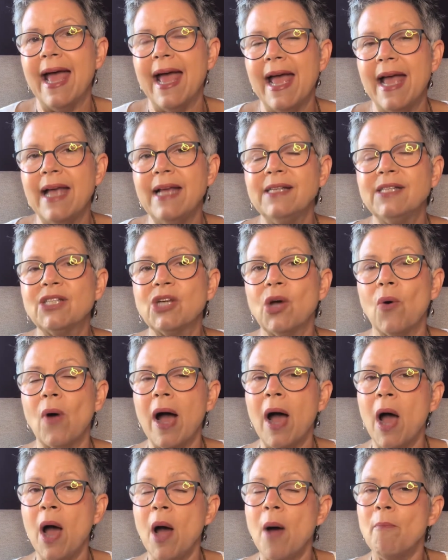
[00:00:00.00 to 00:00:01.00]
A, so
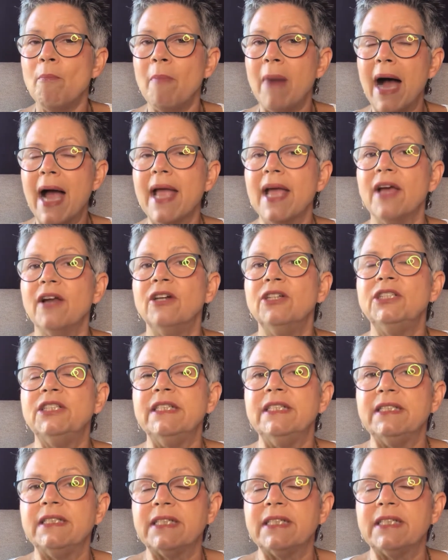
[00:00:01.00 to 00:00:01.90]
uh, my energy